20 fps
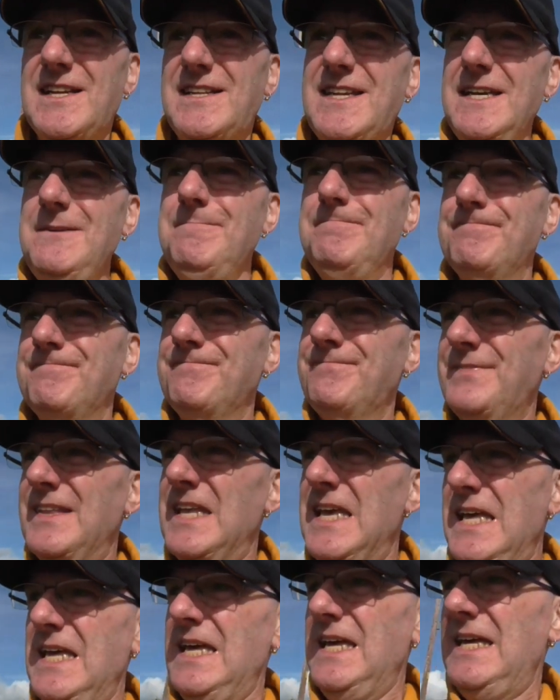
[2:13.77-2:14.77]
Saturday.
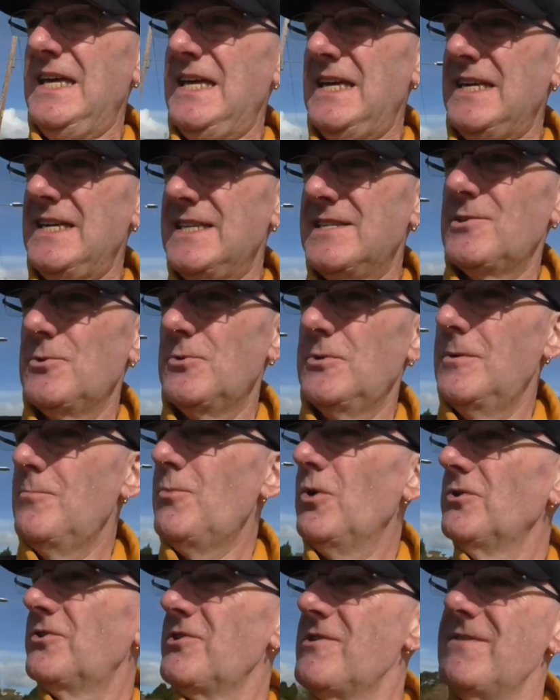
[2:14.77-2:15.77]
Two of
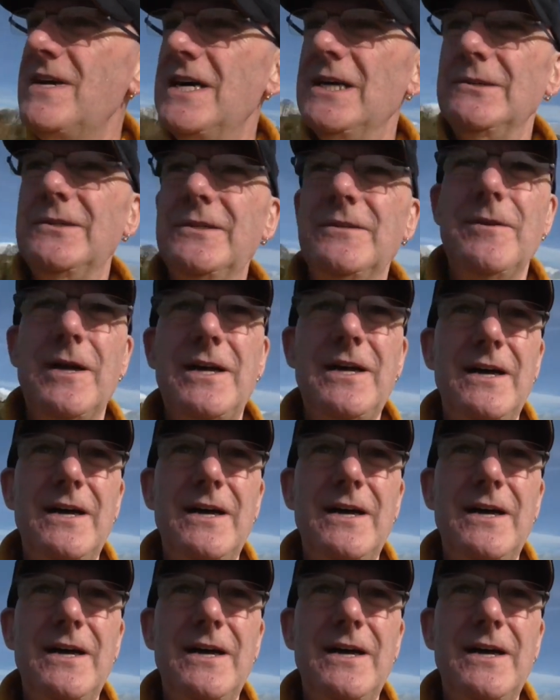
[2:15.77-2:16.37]
them wandering around.